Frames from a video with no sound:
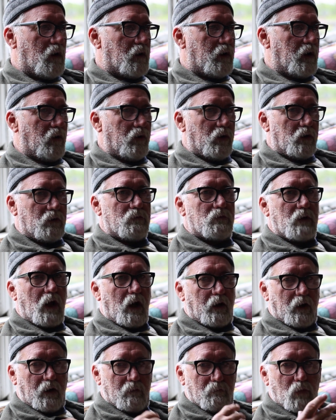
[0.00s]
you
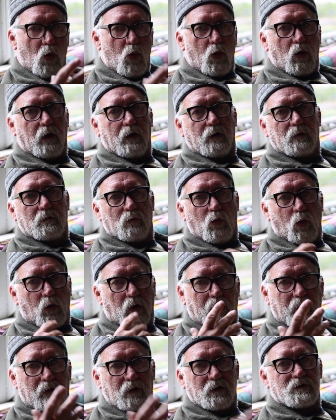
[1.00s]
kind of get bored at
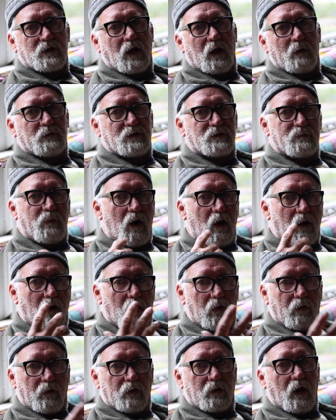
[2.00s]
working in the same spot
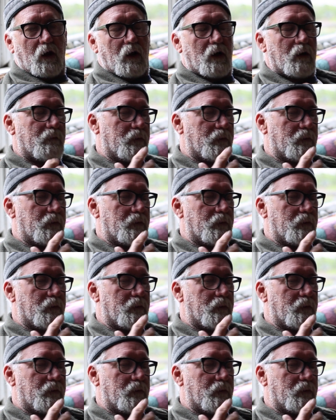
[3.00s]
all the time.